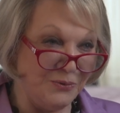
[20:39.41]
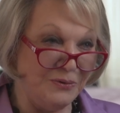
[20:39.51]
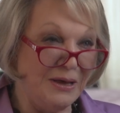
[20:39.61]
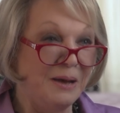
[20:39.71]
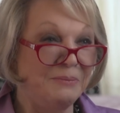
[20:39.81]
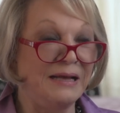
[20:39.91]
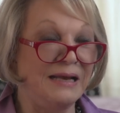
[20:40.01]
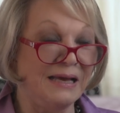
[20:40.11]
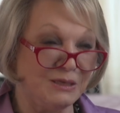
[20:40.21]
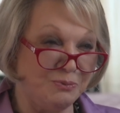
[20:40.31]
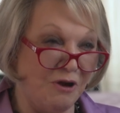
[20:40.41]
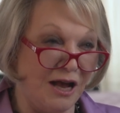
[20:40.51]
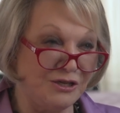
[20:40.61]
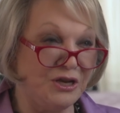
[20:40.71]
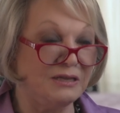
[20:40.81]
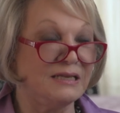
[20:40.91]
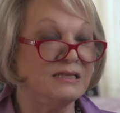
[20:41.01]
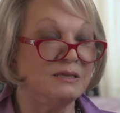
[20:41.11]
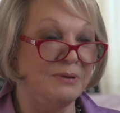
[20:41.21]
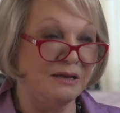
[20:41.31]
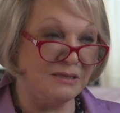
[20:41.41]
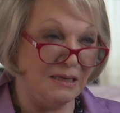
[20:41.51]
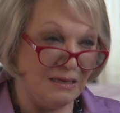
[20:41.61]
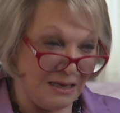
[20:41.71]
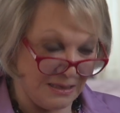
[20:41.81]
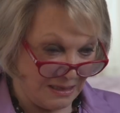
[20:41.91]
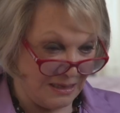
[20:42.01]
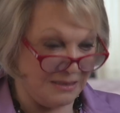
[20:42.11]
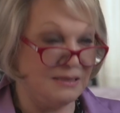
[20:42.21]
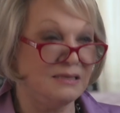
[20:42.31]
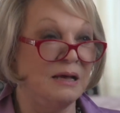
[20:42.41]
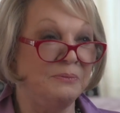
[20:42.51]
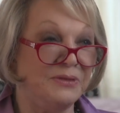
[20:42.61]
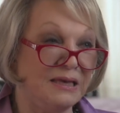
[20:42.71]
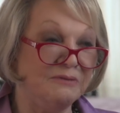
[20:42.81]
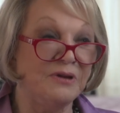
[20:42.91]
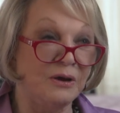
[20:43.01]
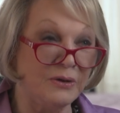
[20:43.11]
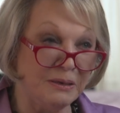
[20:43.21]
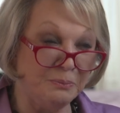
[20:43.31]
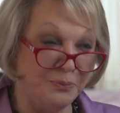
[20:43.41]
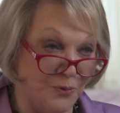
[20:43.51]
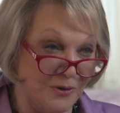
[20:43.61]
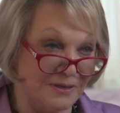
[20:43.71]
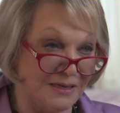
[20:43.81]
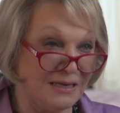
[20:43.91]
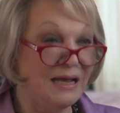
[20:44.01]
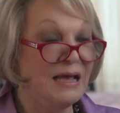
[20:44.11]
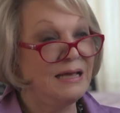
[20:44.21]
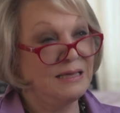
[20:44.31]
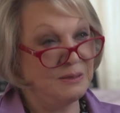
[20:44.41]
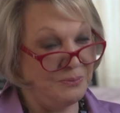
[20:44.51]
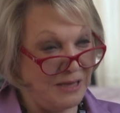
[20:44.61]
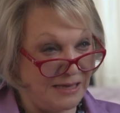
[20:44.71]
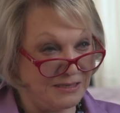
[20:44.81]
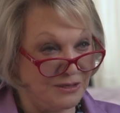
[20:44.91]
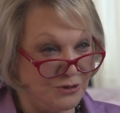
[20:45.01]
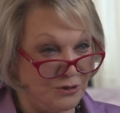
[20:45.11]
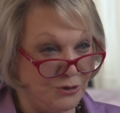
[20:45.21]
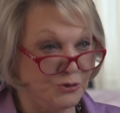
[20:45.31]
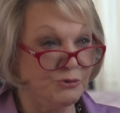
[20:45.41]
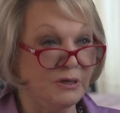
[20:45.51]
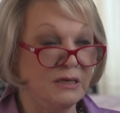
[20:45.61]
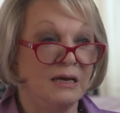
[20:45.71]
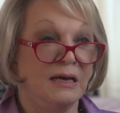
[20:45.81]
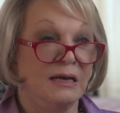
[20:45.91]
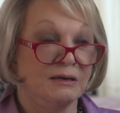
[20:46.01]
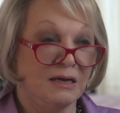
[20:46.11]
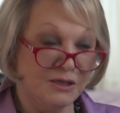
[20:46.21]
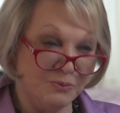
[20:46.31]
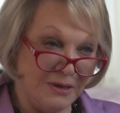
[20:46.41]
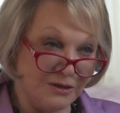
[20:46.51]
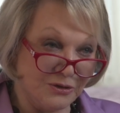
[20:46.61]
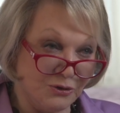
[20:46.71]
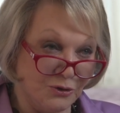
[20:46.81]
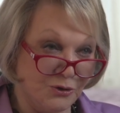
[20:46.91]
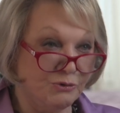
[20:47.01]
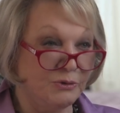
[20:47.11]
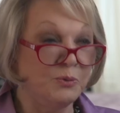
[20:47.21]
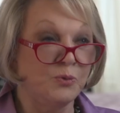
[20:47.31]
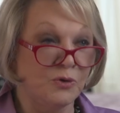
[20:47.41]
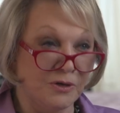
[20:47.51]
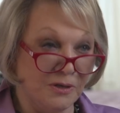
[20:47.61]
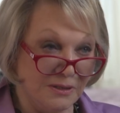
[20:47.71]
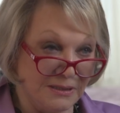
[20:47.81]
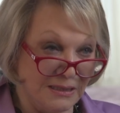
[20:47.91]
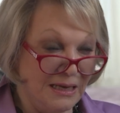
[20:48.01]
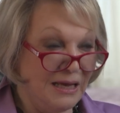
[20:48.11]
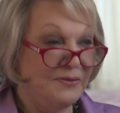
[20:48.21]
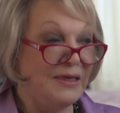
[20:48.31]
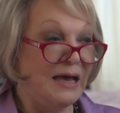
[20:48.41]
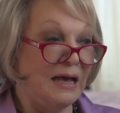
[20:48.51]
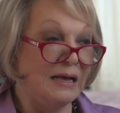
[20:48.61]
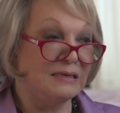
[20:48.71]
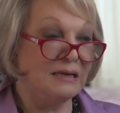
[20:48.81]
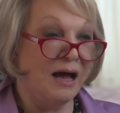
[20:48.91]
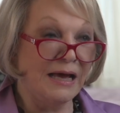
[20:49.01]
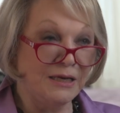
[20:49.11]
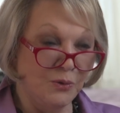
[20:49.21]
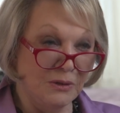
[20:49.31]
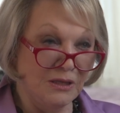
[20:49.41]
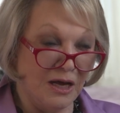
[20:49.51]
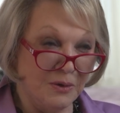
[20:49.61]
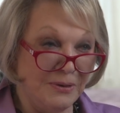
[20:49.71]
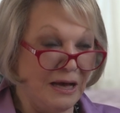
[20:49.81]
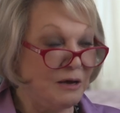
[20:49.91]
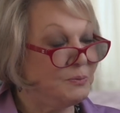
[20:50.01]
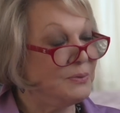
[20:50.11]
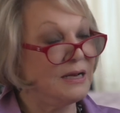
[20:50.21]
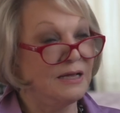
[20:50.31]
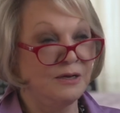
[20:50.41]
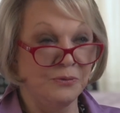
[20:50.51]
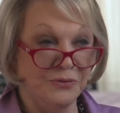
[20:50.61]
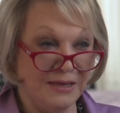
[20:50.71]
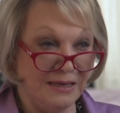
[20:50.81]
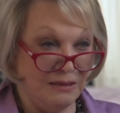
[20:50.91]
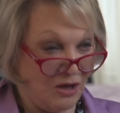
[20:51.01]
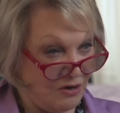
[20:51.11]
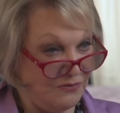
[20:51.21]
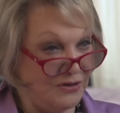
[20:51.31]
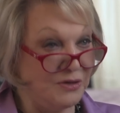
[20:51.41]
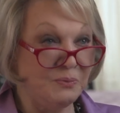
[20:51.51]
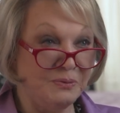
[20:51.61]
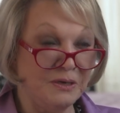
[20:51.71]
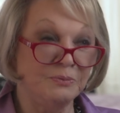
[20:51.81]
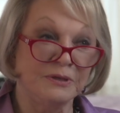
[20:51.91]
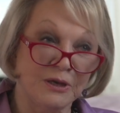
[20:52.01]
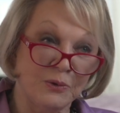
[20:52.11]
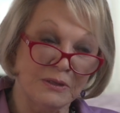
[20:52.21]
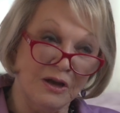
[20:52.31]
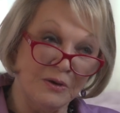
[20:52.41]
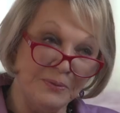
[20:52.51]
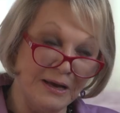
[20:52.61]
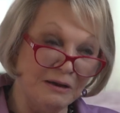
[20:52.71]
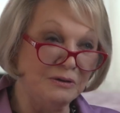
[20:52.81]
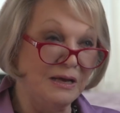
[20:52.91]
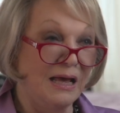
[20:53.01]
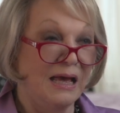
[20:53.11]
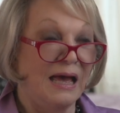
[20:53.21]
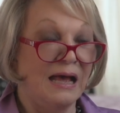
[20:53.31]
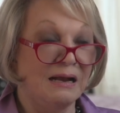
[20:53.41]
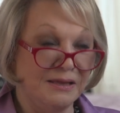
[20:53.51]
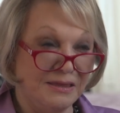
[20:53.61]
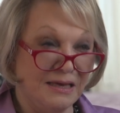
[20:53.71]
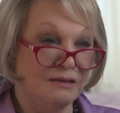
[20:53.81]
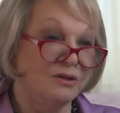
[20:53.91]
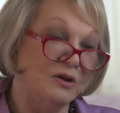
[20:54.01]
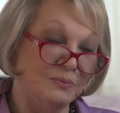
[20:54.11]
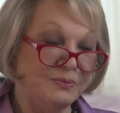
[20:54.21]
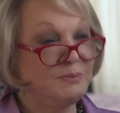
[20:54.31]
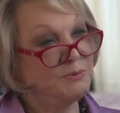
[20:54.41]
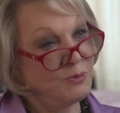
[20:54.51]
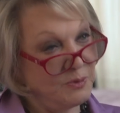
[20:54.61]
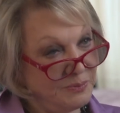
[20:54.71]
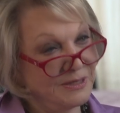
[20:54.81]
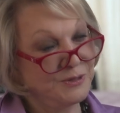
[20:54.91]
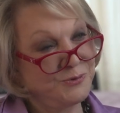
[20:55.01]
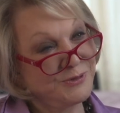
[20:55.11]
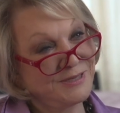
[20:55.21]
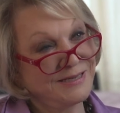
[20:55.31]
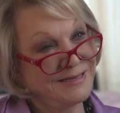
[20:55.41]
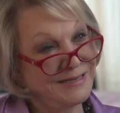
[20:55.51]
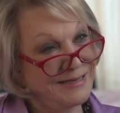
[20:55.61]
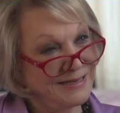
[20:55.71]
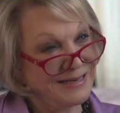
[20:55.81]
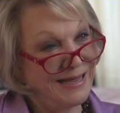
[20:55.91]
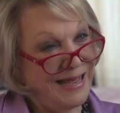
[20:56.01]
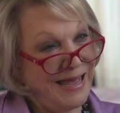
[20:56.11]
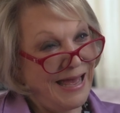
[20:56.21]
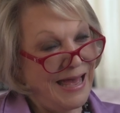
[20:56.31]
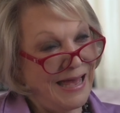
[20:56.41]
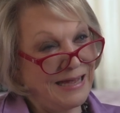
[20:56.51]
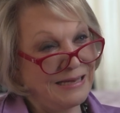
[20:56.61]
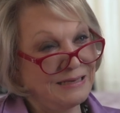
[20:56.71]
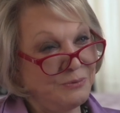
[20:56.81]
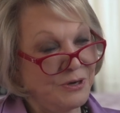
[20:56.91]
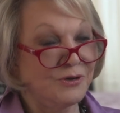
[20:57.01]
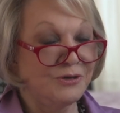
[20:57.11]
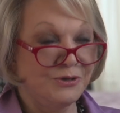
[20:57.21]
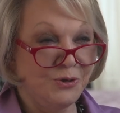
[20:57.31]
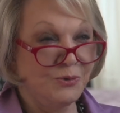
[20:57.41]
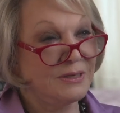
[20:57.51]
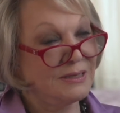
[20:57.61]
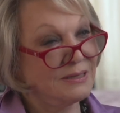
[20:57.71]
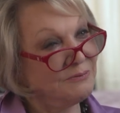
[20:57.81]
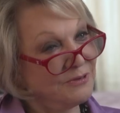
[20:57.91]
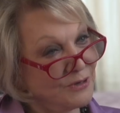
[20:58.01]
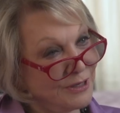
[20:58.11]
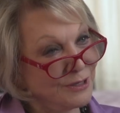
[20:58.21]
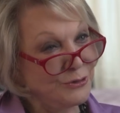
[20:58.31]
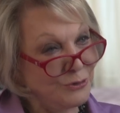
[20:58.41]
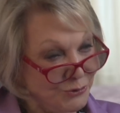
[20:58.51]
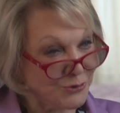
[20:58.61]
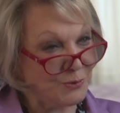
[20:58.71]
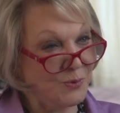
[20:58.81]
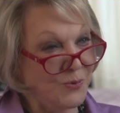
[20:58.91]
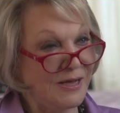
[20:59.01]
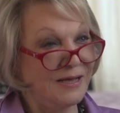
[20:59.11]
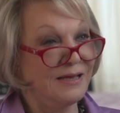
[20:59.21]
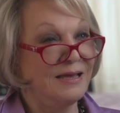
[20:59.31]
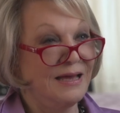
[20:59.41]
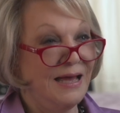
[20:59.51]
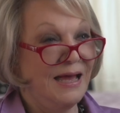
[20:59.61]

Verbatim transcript: Okay. My next right. project is about the, uh, uh, something very important in the plastic surgery, cosmetic surgery world that I know a lot about, but I don't think a lot of other people know a lot about. And I think a lot of people will be interested in it. And we're going to do it in a very unusual way.